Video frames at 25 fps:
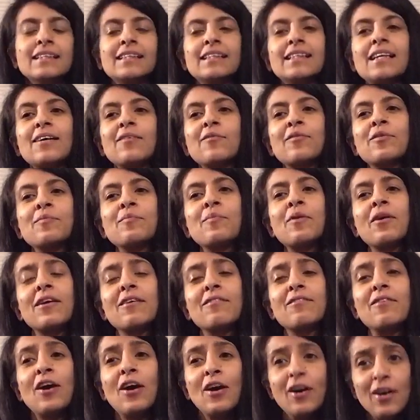Now, you might
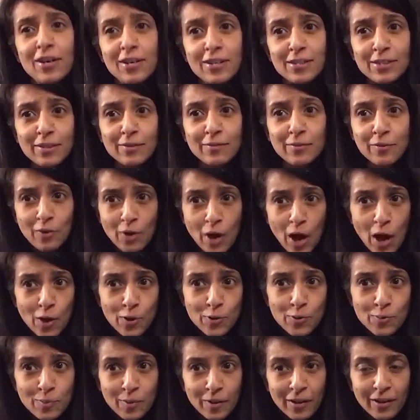have heard of
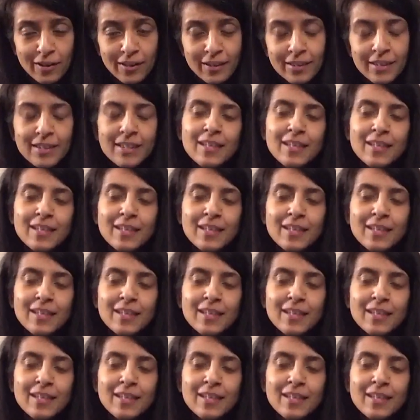Cobra